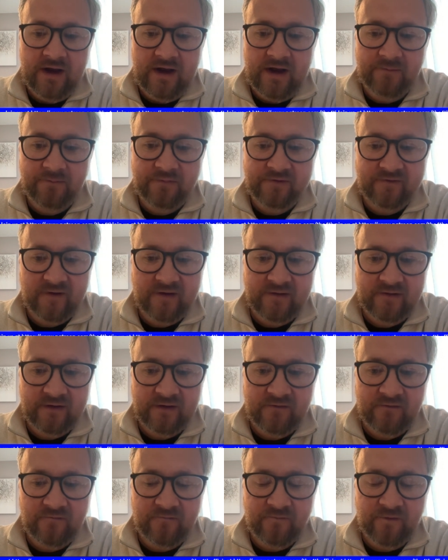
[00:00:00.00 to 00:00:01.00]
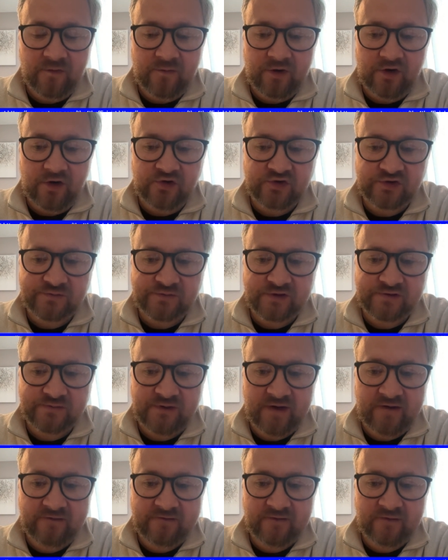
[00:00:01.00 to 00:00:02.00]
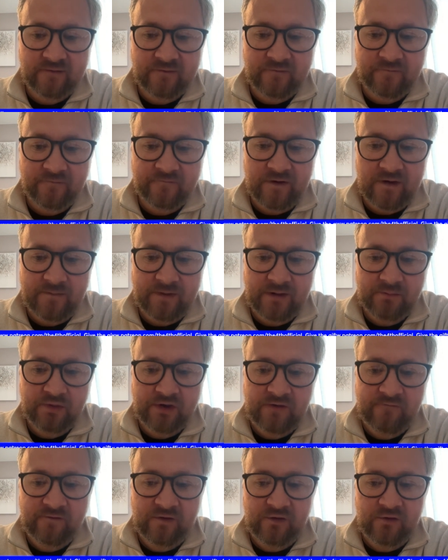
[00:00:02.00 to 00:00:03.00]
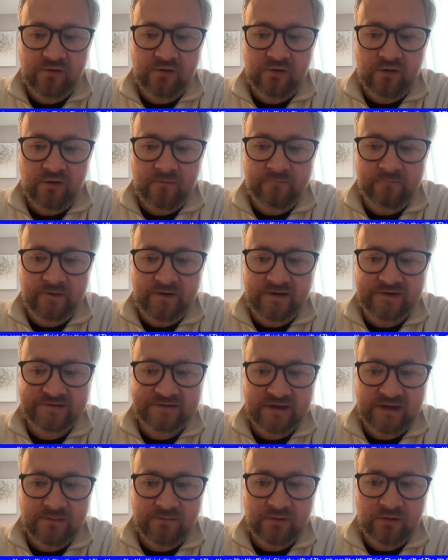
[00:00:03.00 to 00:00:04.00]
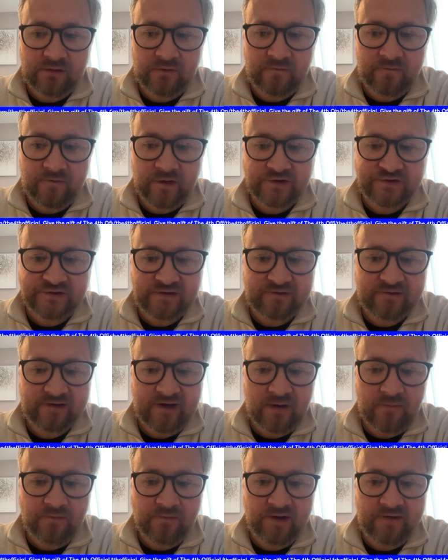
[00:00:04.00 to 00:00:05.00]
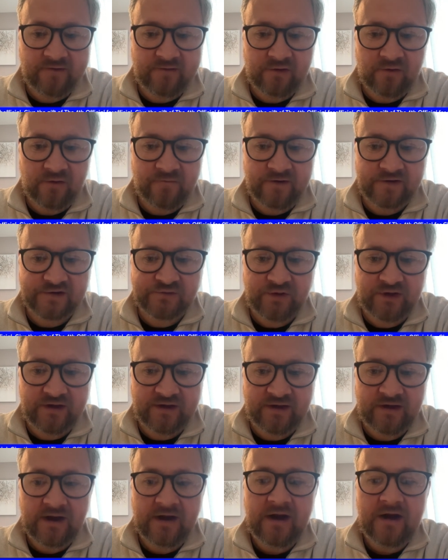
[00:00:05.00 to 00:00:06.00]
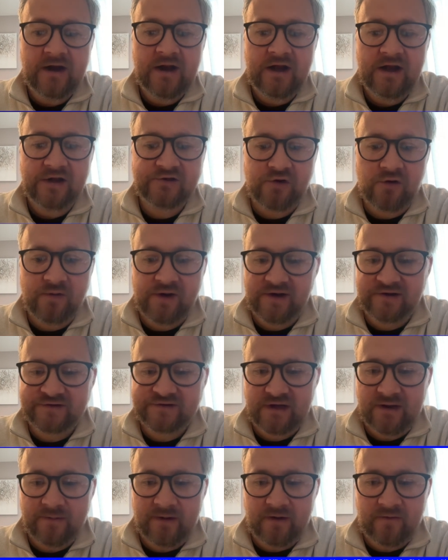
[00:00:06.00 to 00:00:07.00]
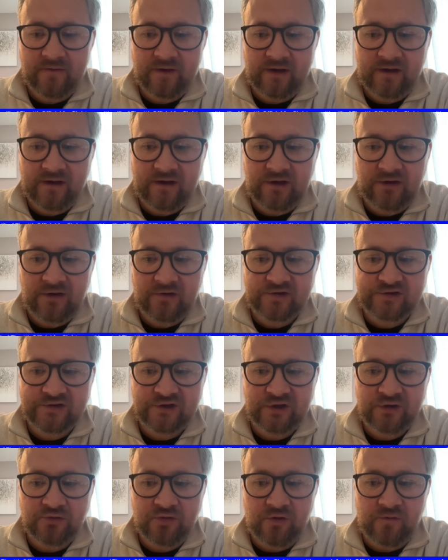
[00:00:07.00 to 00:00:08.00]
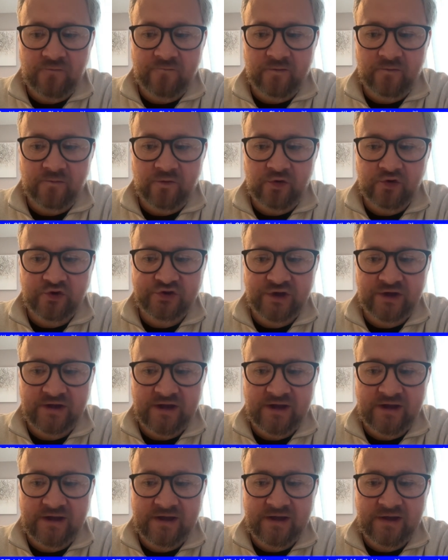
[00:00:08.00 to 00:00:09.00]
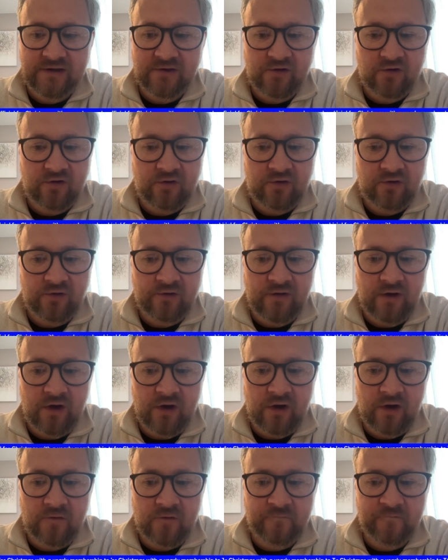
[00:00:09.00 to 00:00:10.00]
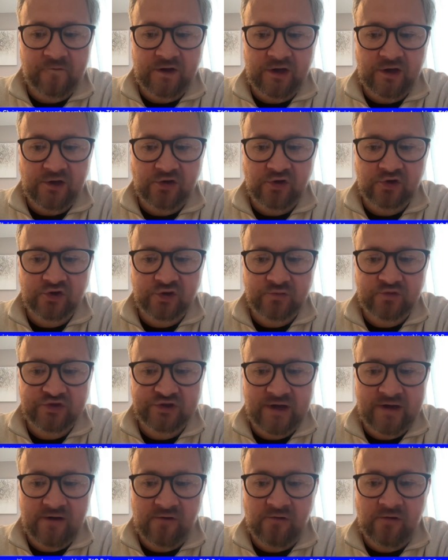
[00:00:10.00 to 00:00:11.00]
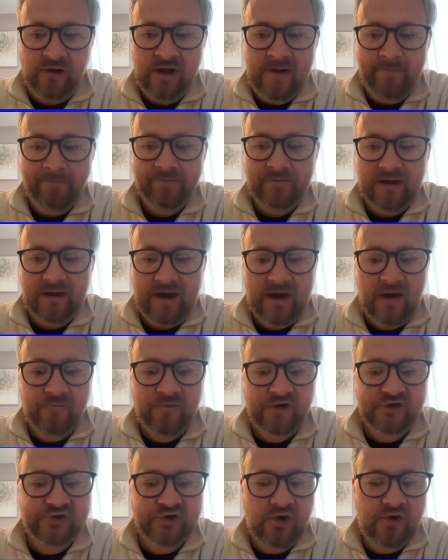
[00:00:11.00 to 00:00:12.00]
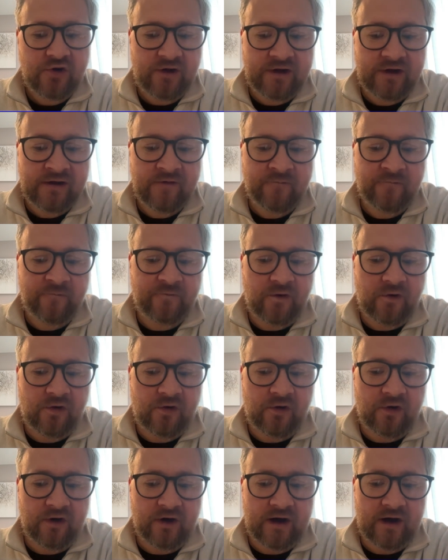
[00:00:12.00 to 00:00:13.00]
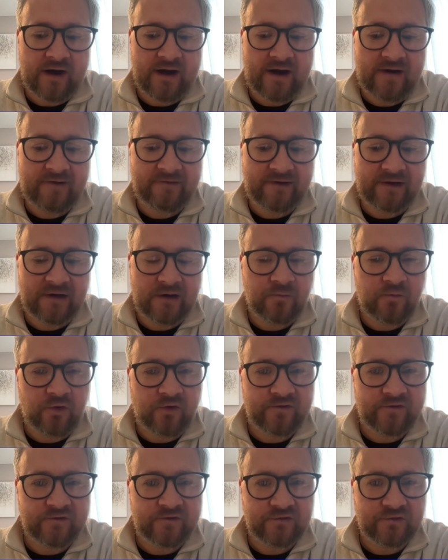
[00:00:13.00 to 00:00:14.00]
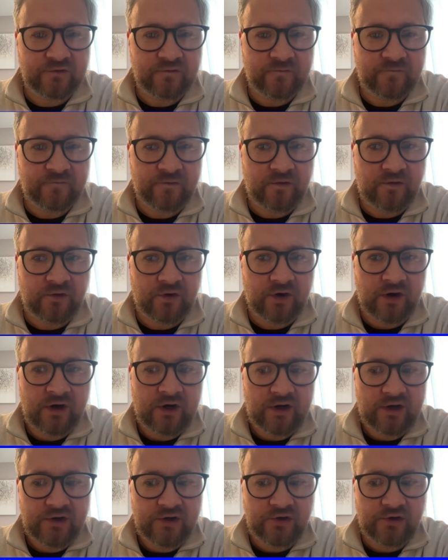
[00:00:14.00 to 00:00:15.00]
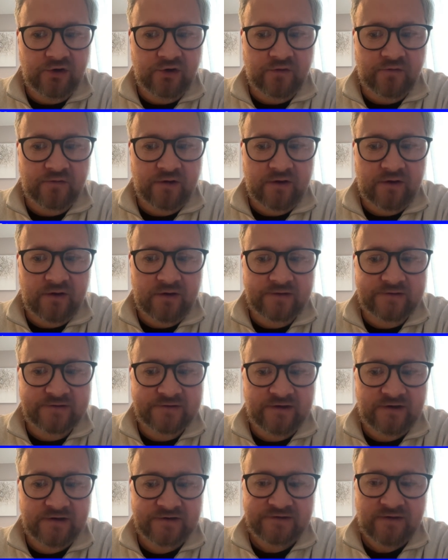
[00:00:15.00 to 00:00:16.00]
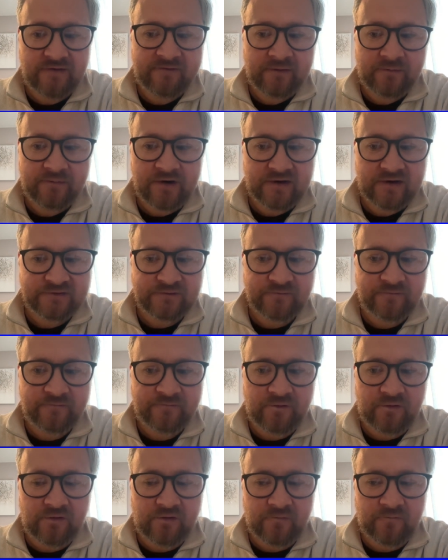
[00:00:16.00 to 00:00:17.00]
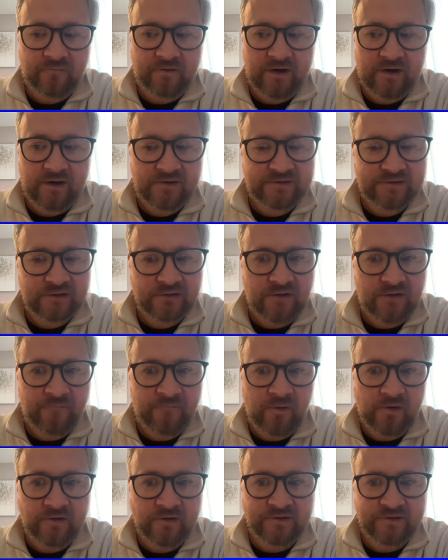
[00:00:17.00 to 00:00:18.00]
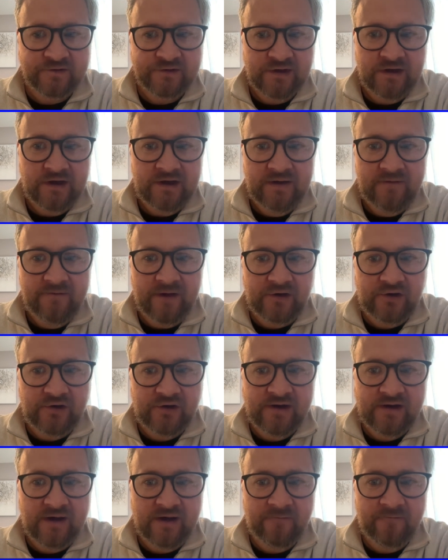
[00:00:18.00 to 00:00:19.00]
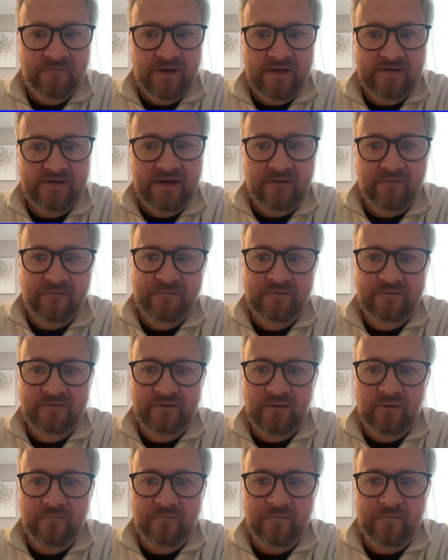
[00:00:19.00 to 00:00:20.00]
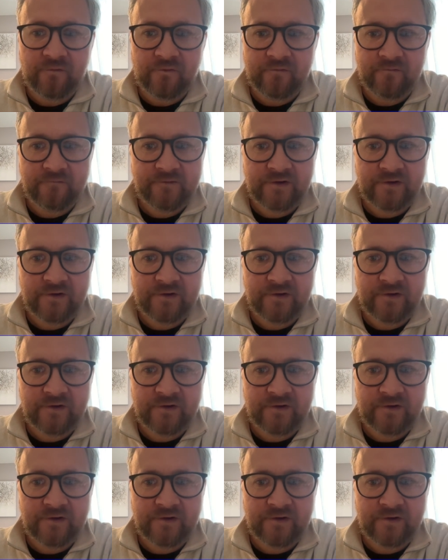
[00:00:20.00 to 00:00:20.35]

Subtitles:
and particularly from a Rangers perspective. A big preview of the Nice game on Thursday to come later on this week. As always, a big thank you to you all for watching here on our free YouTube channel. And if you're struggling for an idea of what to do for your Secret Santa present for friends and loved ones, then you can give a gift of the Fourth